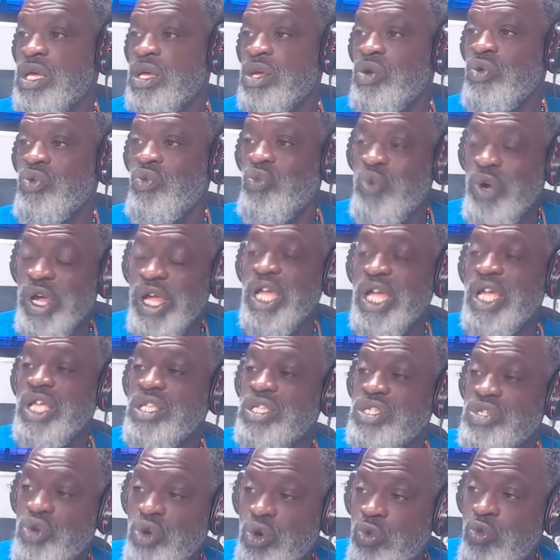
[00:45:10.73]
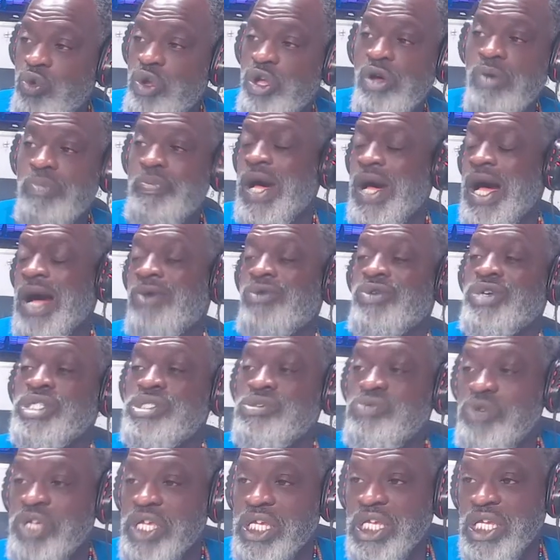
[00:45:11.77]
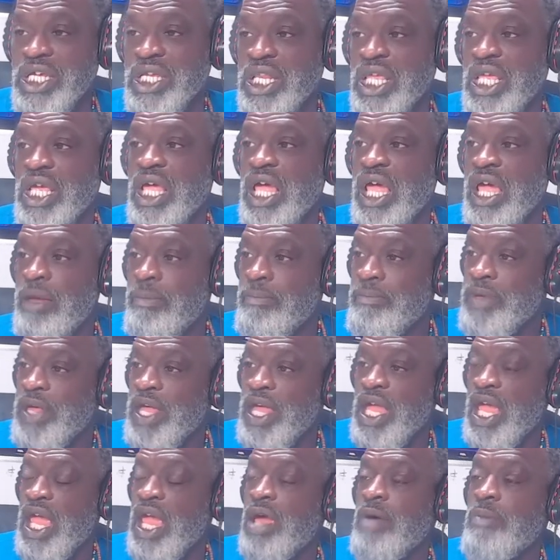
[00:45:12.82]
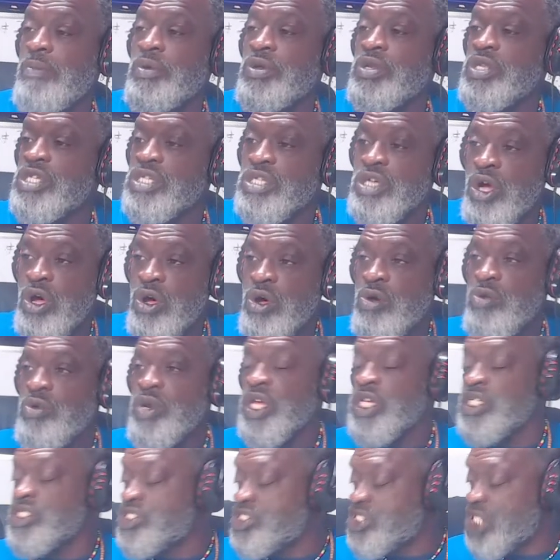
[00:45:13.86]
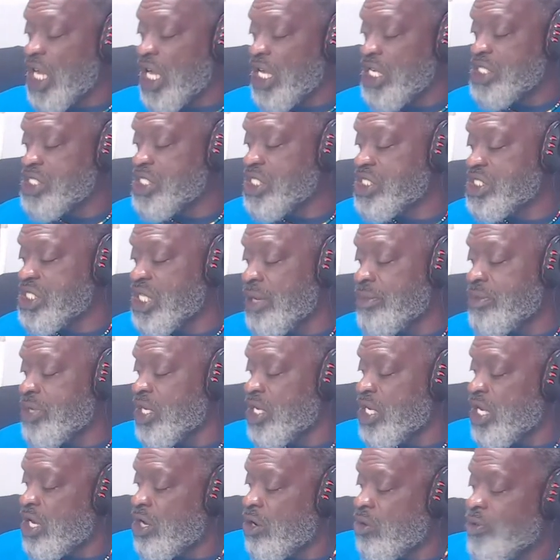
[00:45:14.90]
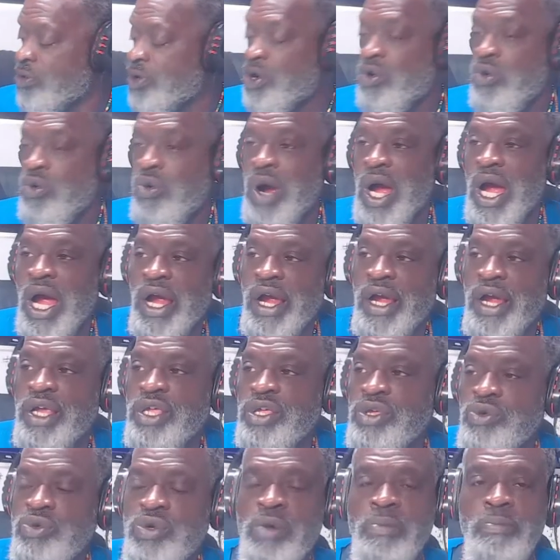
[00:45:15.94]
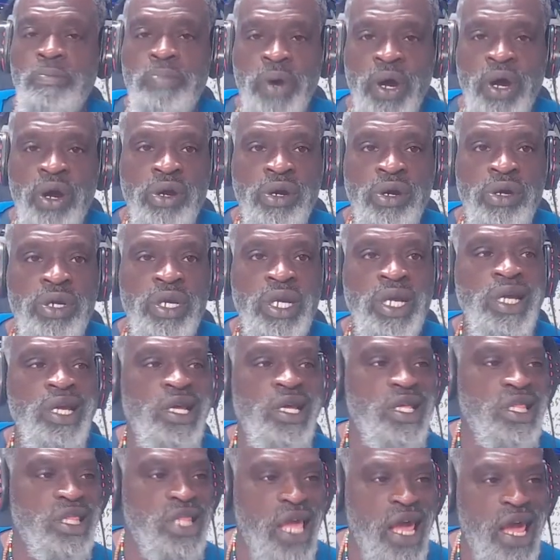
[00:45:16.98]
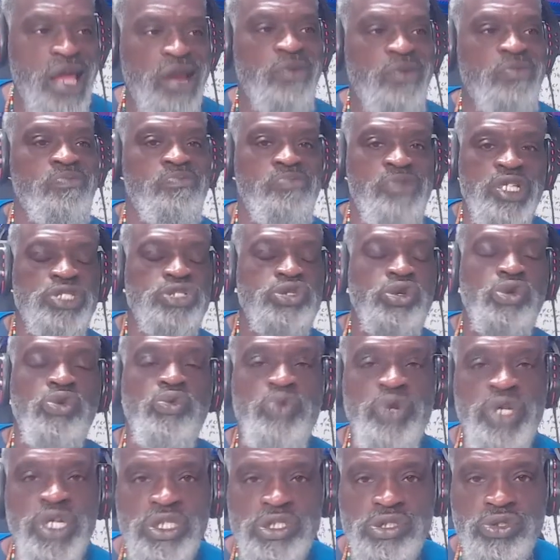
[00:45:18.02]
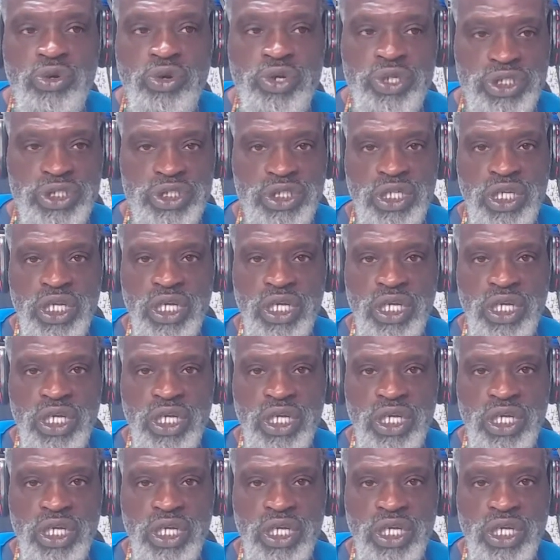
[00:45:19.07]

when your willpower is weakening and being able to go and change to something that don't require you to burn that mental resource